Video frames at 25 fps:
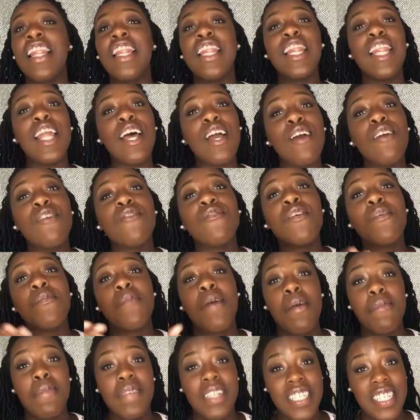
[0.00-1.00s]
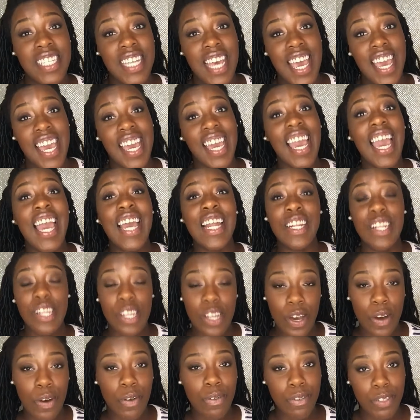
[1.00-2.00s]
Learn from my mistake and
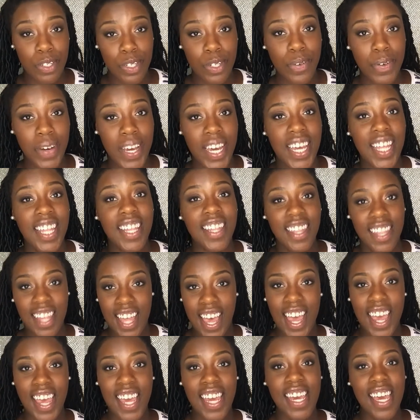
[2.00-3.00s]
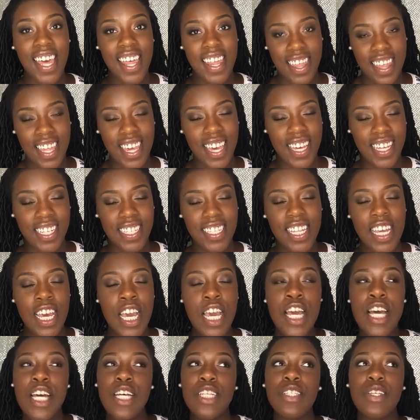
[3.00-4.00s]
don't do it like this.
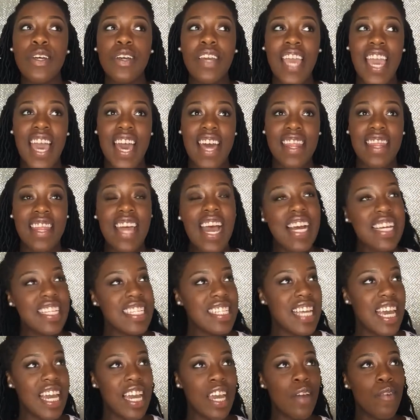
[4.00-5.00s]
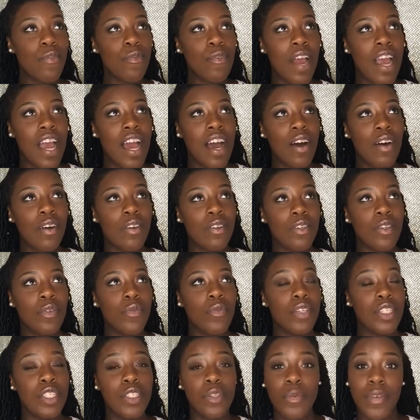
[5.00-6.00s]
So yeah, that second round,
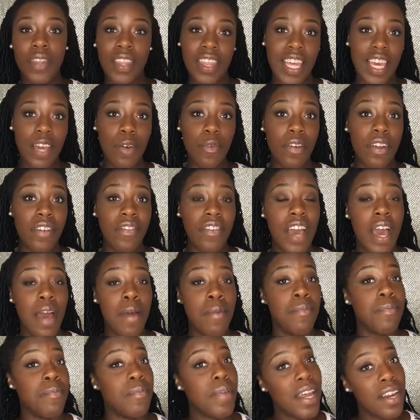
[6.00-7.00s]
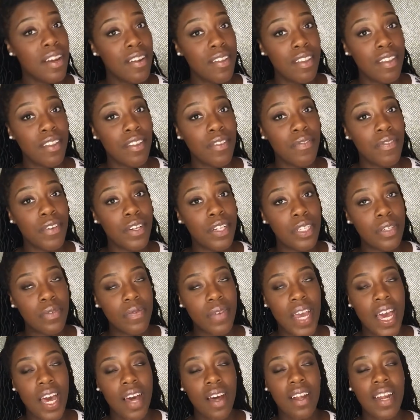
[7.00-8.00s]
which you would think would have gotten better than the first
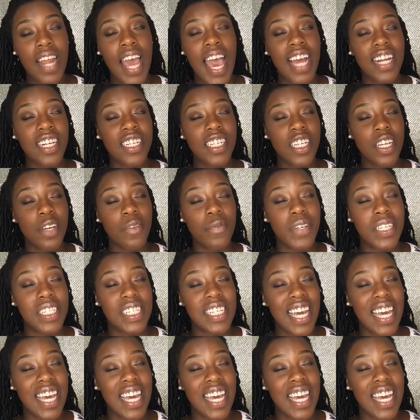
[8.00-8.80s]
round, actually was